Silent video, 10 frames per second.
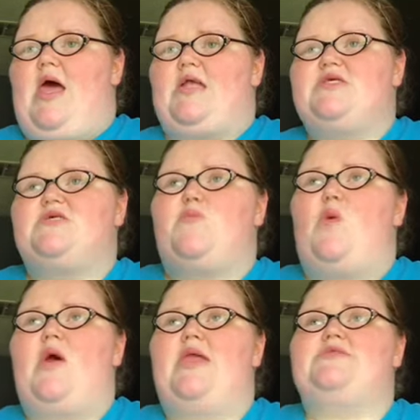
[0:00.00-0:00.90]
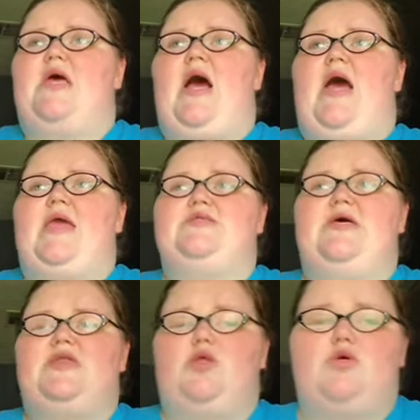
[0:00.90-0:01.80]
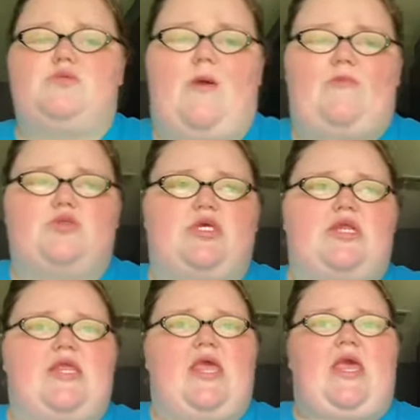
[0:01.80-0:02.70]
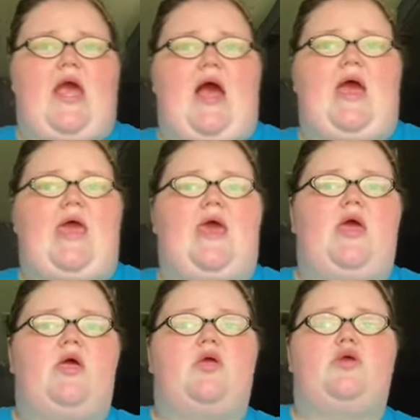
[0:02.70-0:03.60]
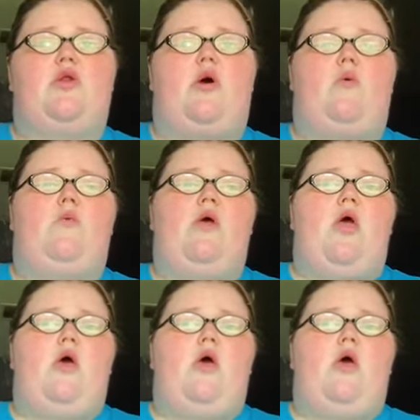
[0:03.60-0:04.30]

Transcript: at this point I did lose my virginity, I, you know,